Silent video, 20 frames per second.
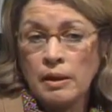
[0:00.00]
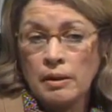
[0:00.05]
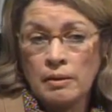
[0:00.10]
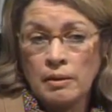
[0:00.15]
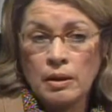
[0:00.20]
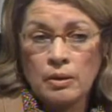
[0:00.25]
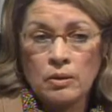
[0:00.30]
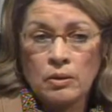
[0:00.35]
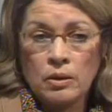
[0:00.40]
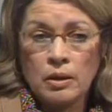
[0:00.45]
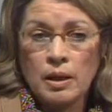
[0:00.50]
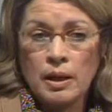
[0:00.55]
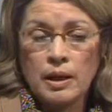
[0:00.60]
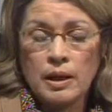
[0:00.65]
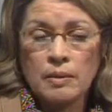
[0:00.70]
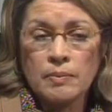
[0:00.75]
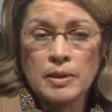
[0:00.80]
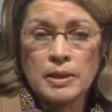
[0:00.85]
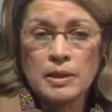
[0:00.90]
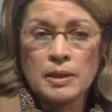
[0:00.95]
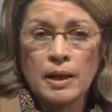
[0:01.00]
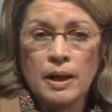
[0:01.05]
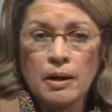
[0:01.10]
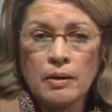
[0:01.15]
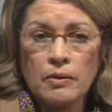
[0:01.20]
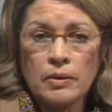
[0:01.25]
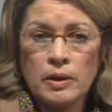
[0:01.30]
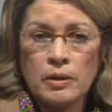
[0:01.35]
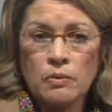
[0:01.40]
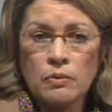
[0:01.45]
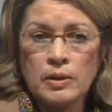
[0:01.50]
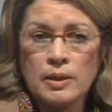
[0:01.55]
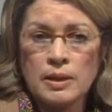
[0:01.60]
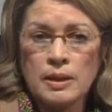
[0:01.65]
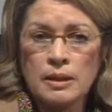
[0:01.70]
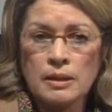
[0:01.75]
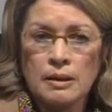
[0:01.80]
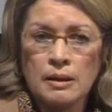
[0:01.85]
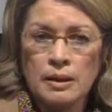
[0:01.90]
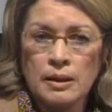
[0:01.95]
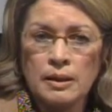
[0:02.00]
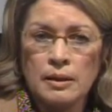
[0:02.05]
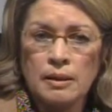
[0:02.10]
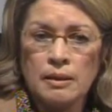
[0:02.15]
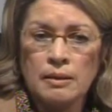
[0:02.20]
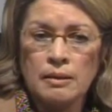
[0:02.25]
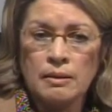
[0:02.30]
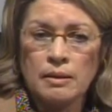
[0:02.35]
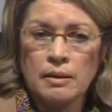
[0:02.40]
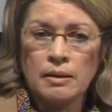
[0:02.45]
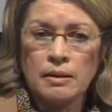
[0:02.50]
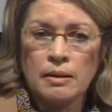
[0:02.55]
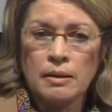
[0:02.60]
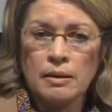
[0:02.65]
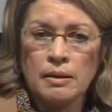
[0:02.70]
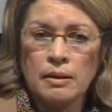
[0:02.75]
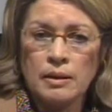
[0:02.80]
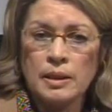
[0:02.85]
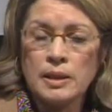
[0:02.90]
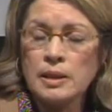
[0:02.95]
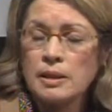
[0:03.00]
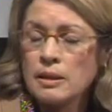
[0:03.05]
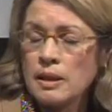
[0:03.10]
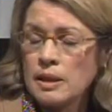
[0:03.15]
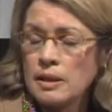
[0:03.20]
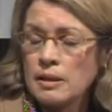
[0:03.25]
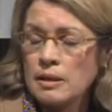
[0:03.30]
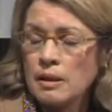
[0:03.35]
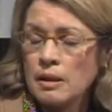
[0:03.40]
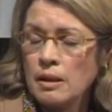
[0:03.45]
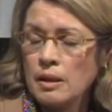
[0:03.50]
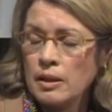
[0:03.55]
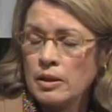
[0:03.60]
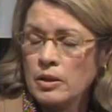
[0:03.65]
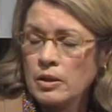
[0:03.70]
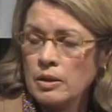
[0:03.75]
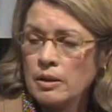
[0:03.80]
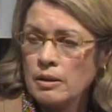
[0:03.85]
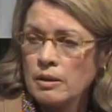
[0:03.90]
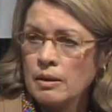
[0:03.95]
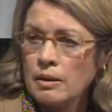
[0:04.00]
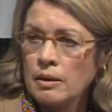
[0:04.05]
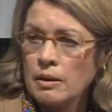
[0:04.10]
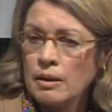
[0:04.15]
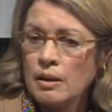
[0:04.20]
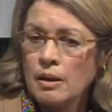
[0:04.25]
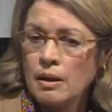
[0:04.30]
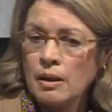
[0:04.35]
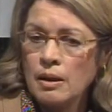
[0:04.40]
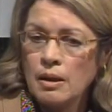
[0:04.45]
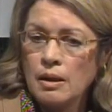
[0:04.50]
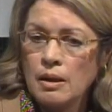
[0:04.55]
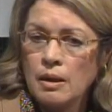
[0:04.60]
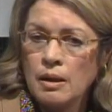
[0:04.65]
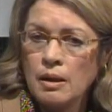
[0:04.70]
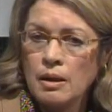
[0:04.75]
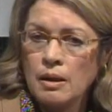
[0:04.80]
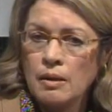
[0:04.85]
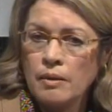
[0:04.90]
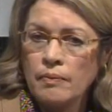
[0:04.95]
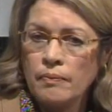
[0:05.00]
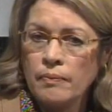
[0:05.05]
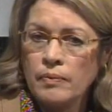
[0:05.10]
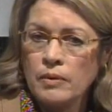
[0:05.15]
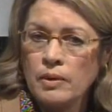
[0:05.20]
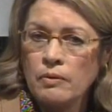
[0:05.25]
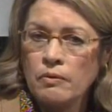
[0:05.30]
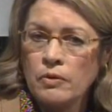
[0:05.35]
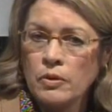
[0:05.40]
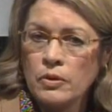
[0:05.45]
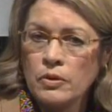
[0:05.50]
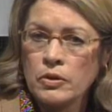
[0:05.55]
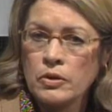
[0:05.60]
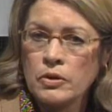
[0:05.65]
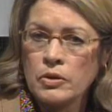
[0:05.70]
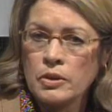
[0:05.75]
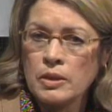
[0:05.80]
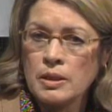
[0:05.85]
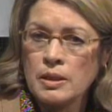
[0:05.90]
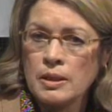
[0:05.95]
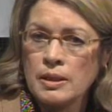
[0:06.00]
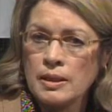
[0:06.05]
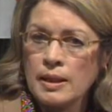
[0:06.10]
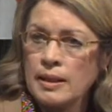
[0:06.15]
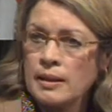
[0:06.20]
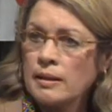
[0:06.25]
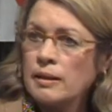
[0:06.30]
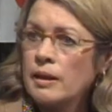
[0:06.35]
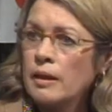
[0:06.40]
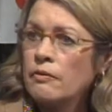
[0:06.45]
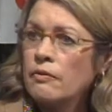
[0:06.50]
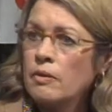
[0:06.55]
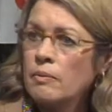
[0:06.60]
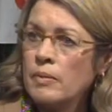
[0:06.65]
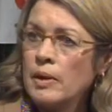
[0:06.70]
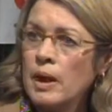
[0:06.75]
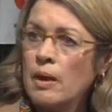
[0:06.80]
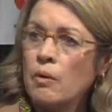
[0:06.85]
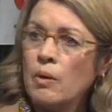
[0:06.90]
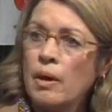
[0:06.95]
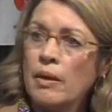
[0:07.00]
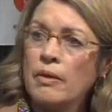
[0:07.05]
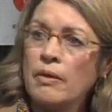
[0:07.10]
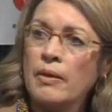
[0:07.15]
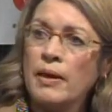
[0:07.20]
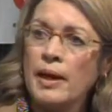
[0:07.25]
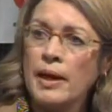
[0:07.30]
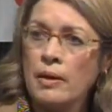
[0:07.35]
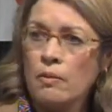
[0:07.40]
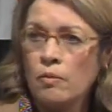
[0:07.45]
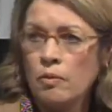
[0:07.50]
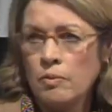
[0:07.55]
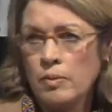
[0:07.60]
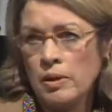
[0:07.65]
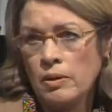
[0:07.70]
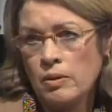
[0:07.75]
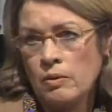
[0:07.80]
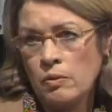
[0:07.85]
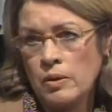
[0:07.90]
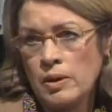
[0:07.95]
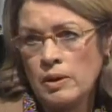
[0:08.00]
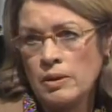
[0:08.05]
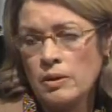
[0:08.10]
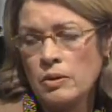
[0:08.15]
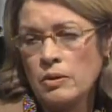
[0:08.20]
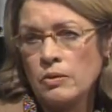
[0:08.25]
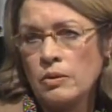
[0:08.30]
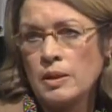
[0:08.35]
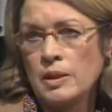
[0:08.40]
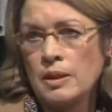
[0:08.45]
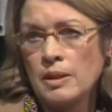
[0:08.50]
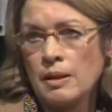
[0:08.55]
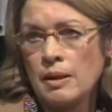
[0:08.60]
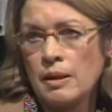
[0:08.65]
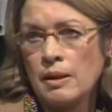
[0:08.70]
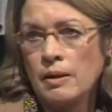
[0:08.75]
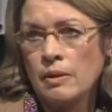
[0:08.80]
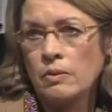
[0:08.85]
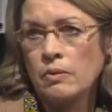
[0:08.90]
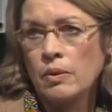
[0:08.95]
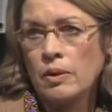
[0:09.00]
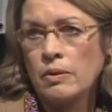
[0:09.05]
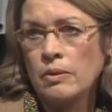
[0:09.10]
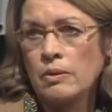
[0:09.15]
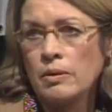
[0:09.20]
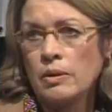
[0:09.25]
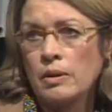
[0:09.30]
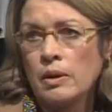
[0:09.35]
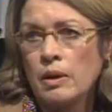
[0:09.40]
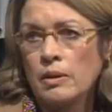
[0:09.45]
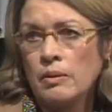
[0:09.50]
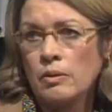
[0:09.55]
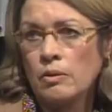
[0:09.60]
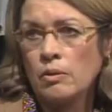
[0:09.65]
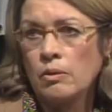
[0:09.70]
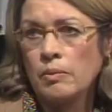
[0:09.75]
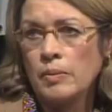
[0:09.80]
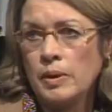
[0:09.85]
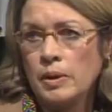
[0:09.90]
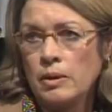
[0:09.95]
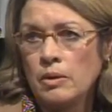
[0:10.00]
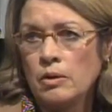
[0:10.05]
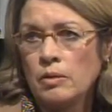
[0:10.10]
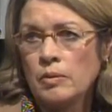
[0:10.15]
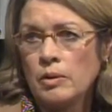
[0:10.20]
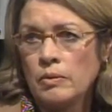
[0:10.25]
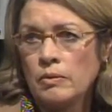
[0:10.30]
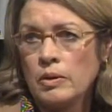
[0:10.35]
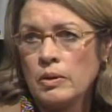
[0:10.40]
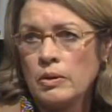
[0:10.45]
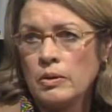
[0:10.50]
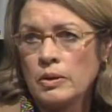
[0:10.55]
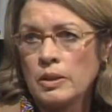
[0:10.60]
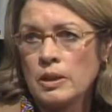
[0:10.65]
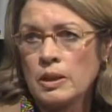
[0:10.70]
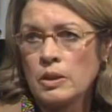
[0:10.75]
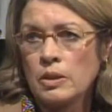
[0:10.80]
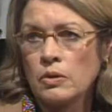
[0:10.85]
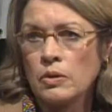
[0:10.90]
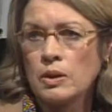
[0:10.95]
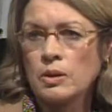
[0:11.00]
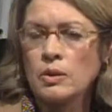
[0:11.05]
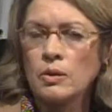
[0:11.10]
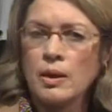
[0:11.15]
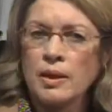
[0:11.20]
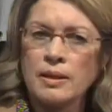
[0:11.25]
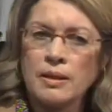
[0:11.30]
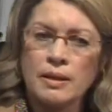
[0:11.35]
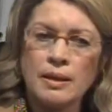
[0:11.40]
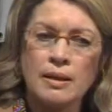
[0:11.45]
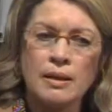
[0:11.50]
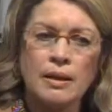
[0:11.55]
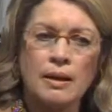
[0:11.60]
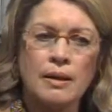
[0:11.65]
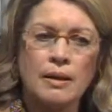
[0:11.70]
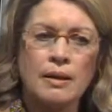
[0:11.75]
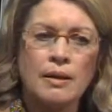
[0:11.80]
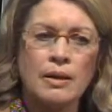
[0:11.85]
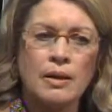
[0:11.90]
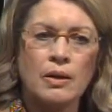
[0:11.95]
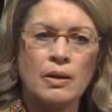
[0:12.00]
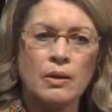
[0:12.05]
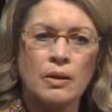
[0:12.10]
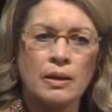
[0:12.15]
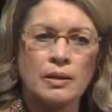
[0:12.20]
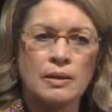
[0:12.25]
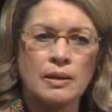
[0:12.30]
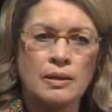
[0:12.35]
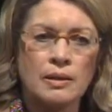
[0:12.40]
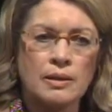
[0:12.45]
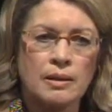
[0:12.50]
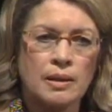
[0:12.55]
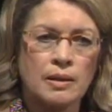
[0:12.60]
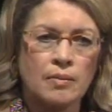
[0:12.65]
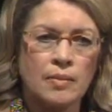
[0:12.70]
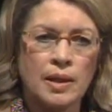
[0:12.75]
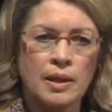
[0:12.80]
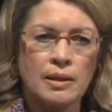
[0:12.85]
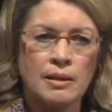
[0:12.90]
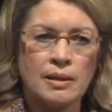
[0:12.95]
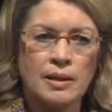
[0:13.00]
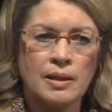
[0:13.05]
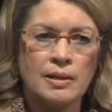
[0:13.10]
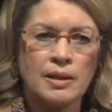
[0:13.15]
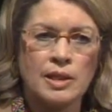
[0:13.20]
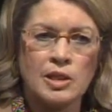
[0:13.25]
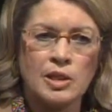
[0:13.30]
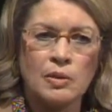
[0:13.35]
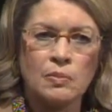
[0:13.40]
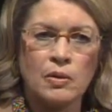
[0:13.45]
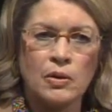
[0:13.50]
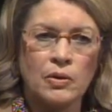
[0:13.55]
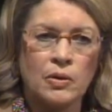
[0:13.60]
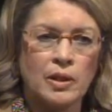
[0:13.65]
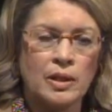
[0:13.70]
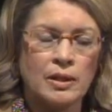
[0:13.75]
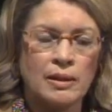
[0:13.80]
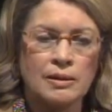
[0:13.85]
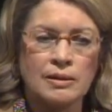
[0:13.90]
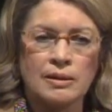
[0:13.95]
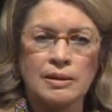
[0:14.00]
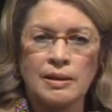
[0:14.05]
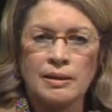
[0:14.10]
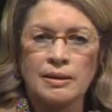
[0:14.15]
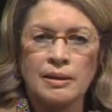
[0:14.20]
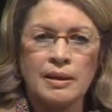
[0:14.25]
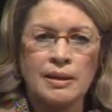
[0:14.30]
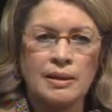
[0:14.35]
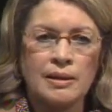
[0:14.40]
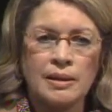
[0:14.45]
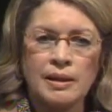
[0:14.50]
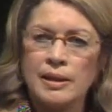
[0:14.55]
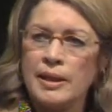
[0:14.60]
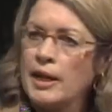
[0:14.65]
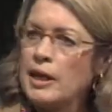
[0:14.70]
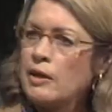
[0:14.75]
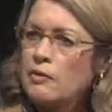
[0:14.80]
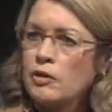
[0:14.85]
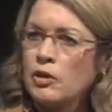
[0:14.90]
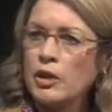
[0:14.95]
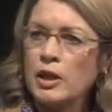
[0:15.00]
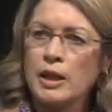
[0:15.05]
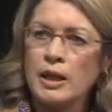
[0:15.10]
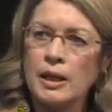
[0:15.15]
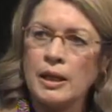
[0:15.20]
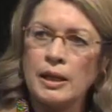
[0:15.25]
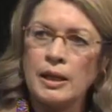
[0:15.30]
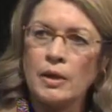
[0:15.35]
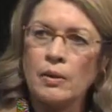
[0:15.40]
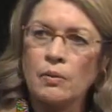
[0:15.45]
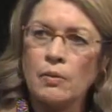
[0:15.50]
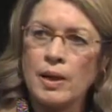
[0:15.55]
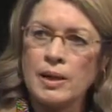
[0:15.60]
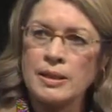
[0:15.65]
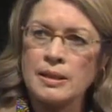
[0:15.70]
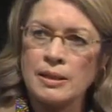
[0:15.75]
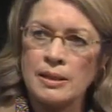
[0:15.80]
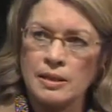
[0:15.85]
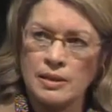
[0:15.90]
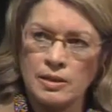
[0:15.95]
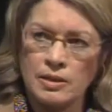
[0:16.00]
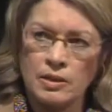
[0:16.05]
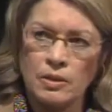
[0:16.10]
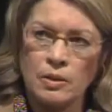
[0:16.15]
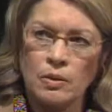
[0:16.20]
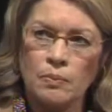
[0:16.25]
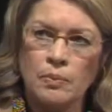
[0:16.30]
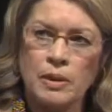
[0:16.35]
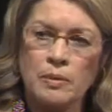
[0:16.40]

You know, Clackamas County recently, in its last election, the voters decided that from now on they will be the ones who decide whether or not there will be an urban renewal district. So I think, you know, as I said in my testimony, is like the natives are getting a little restless. You know, mm-hmm.